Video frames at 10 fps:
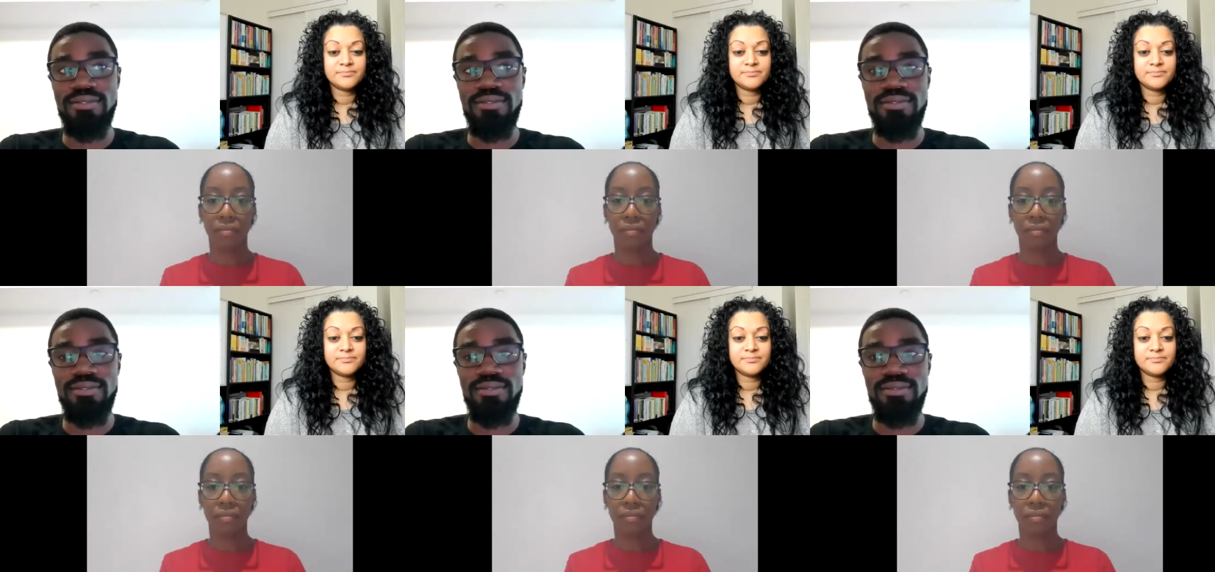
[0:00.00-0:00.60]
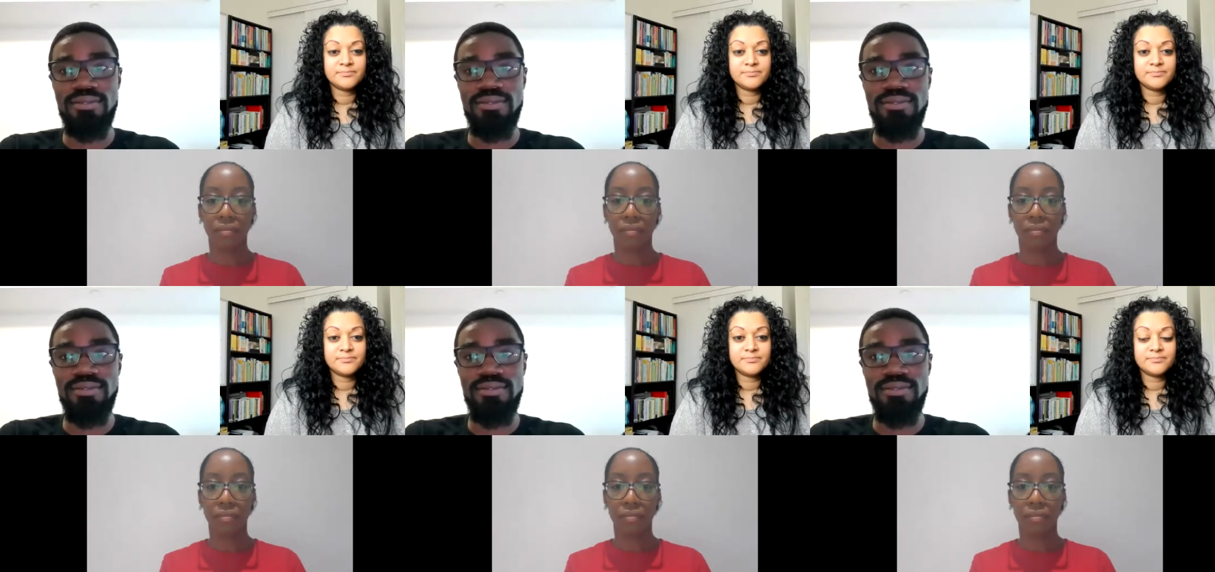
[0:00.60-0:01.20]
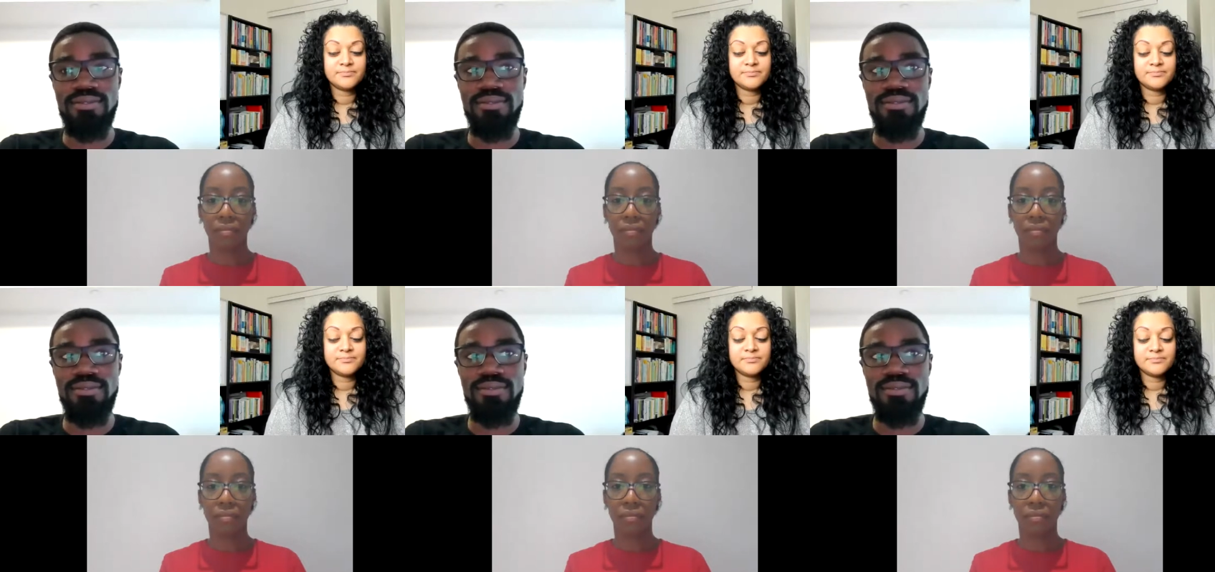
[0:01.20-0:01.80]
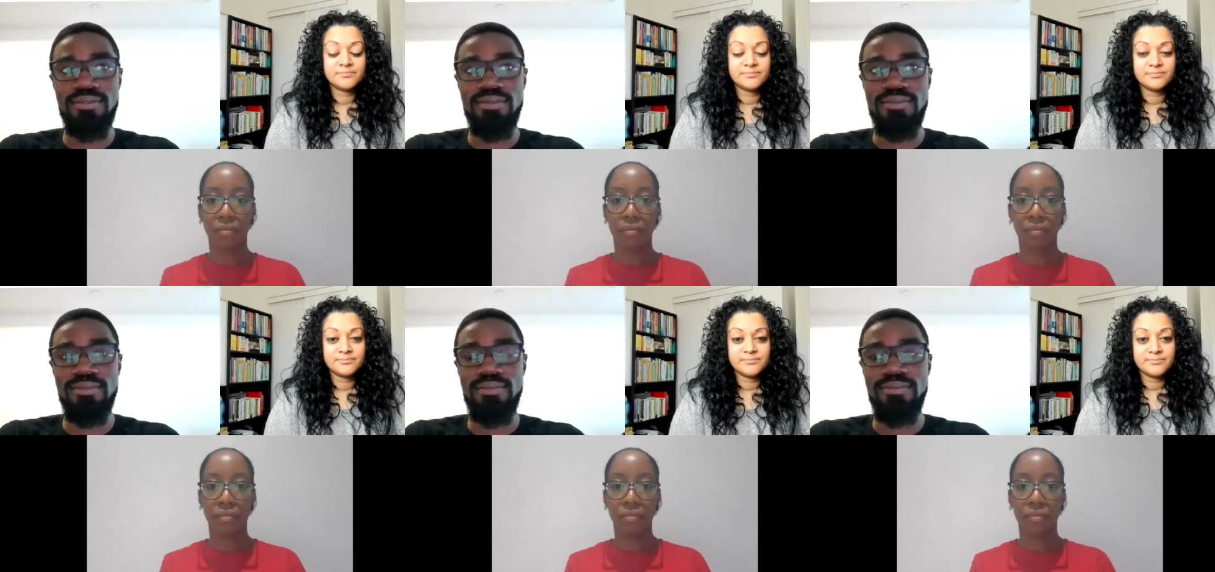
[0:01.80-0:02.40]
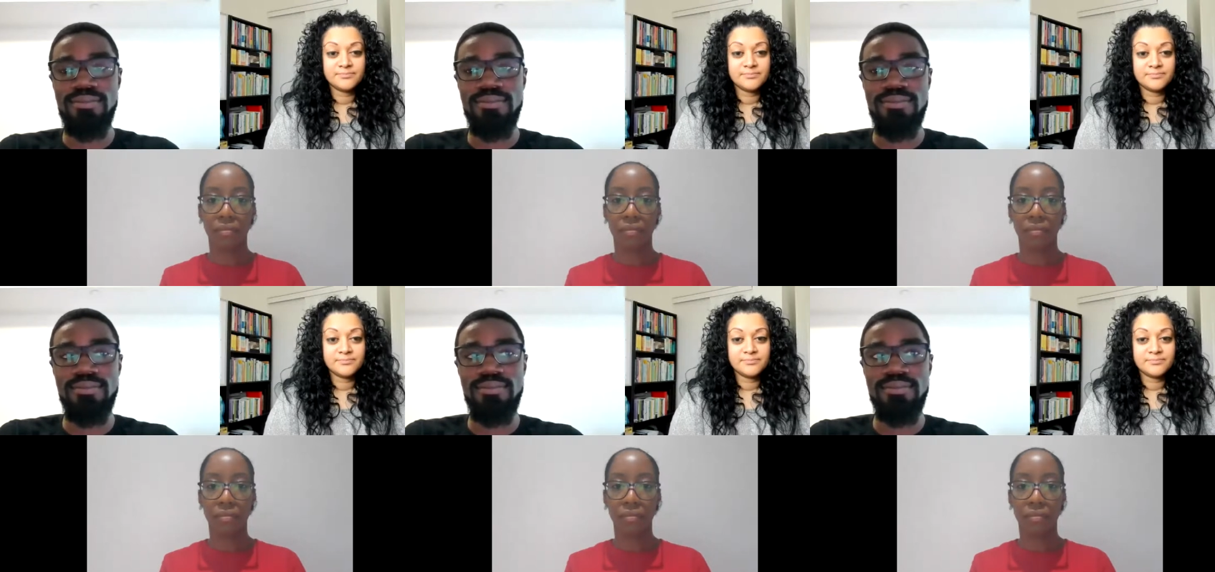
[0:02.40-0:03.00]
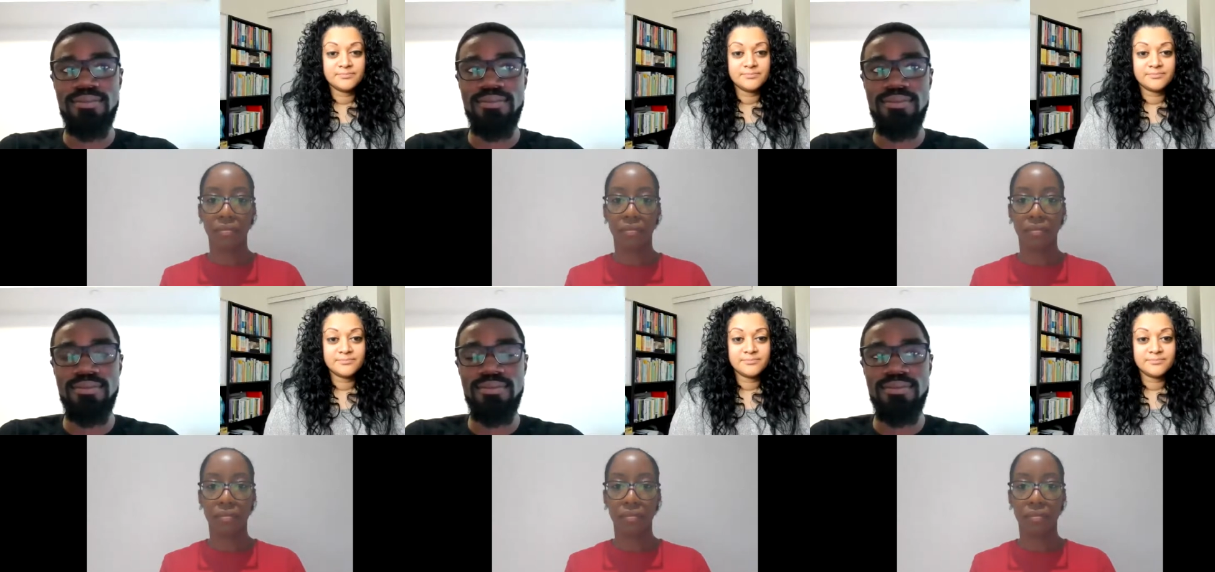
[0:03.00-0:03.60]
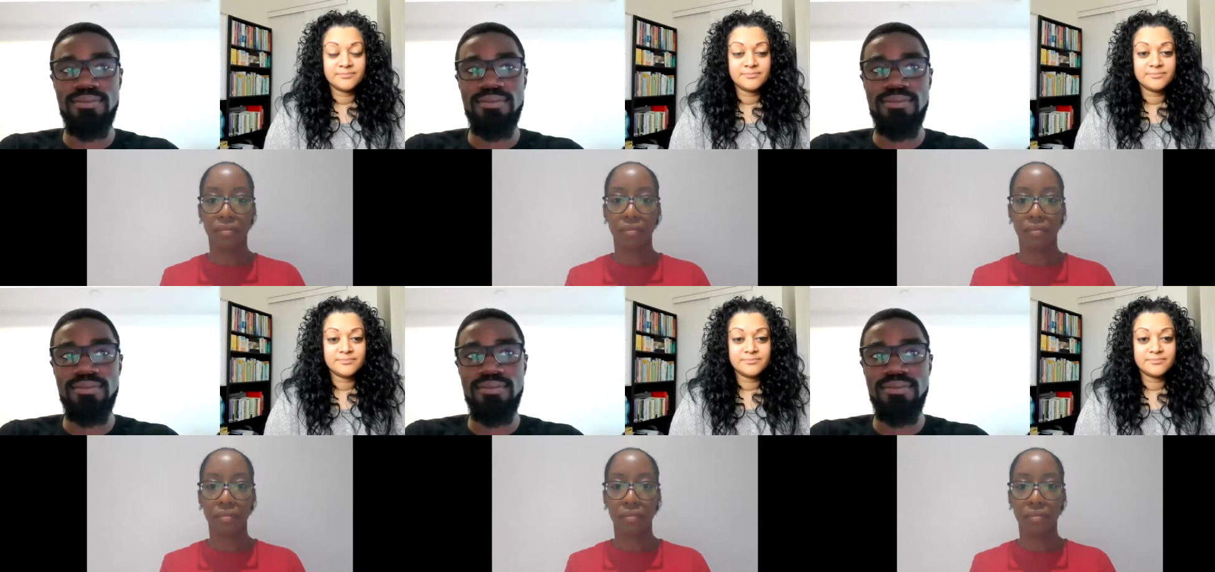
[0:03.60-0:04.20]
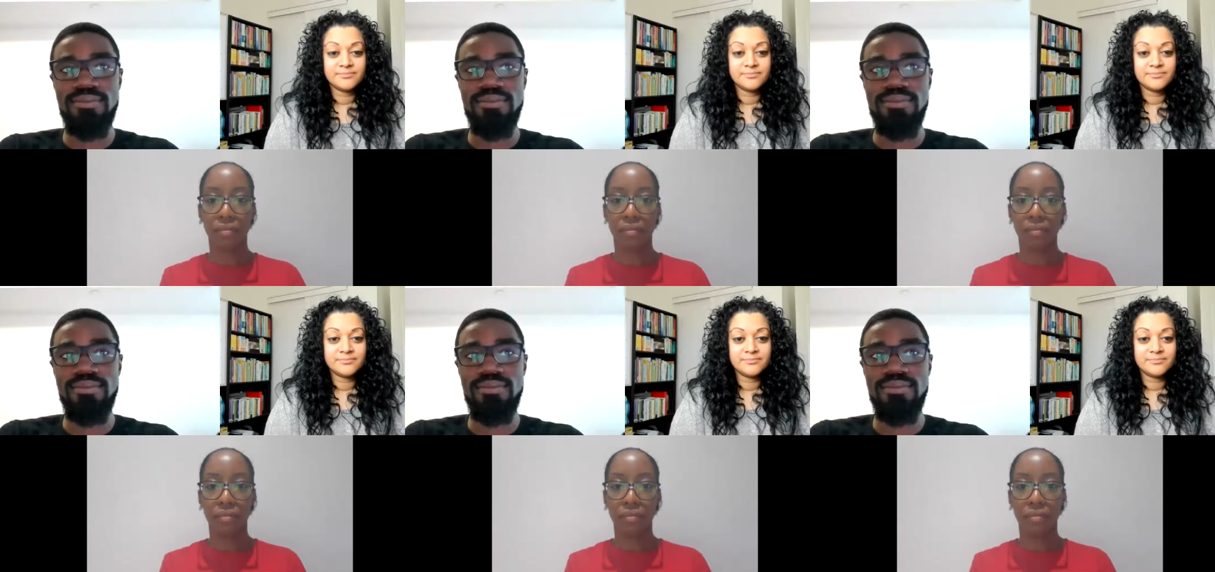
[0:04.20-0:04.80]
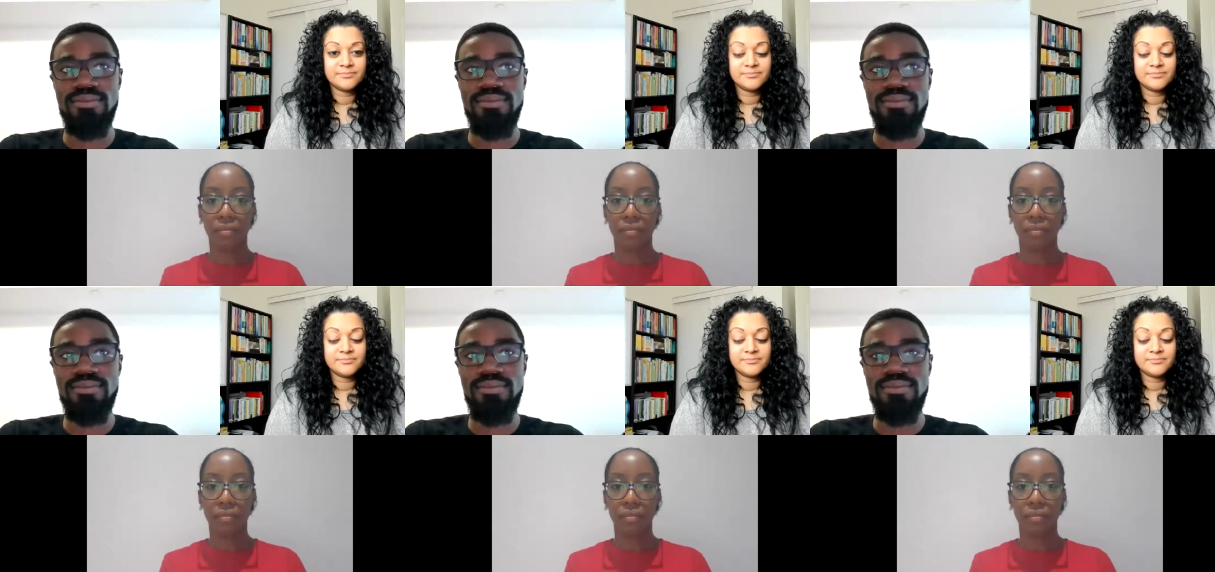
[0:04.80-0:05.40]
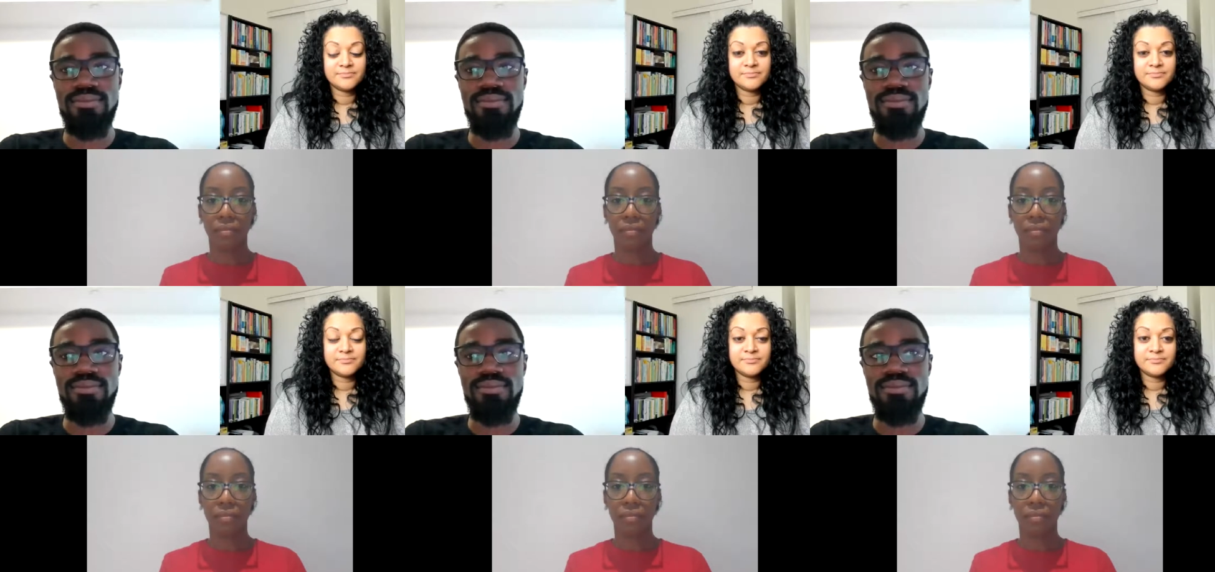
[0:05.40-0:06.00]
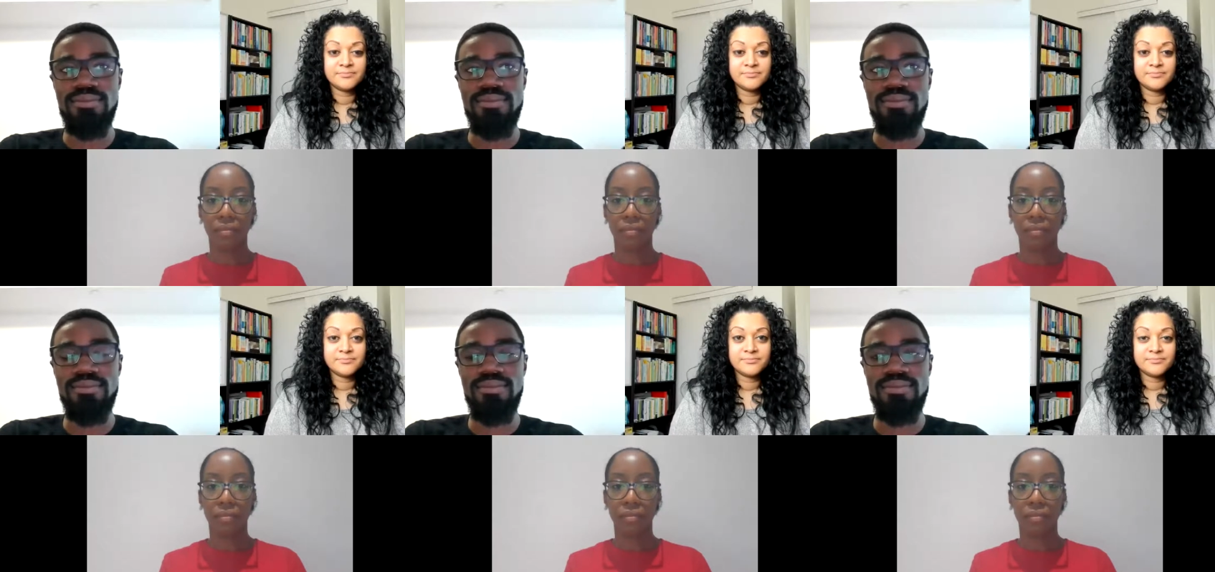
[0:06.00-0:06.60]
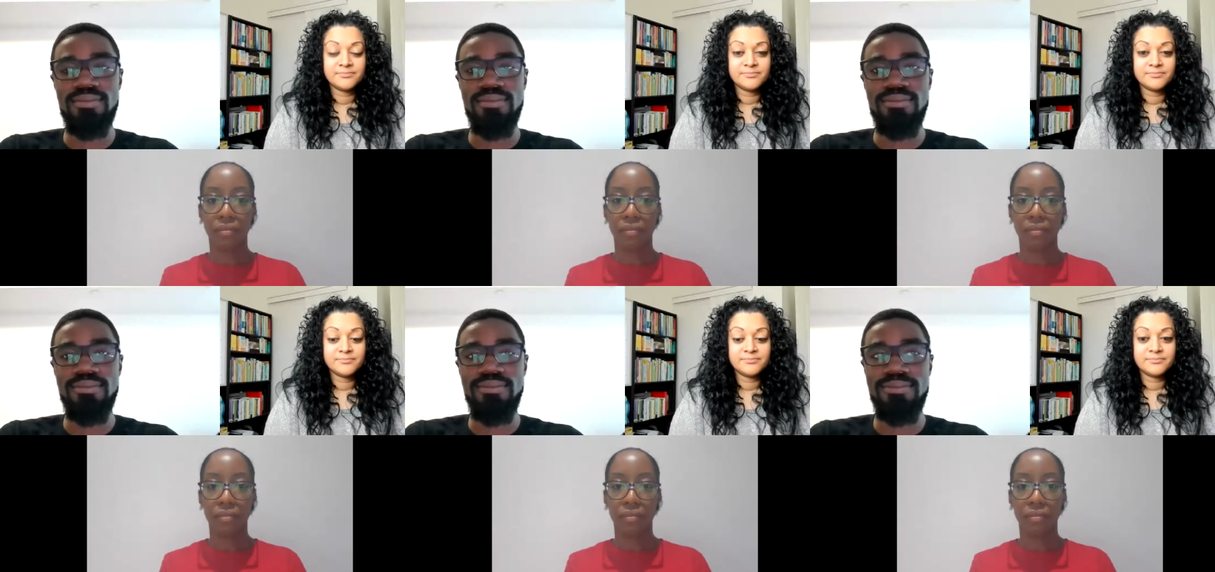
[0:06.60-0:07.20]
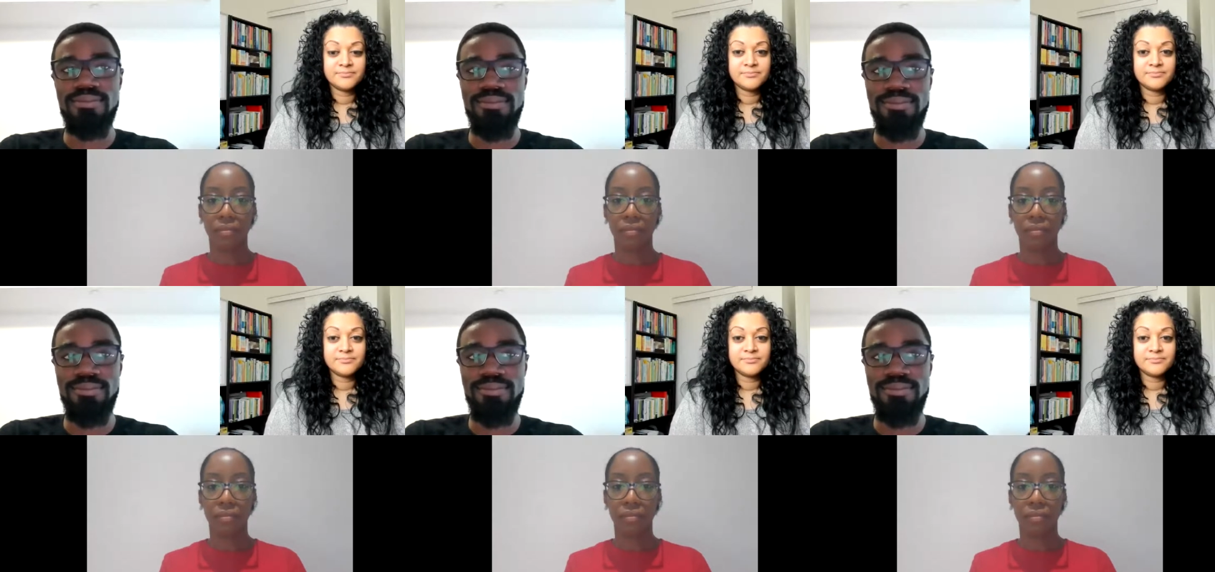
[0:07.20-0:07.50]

(no one is talking)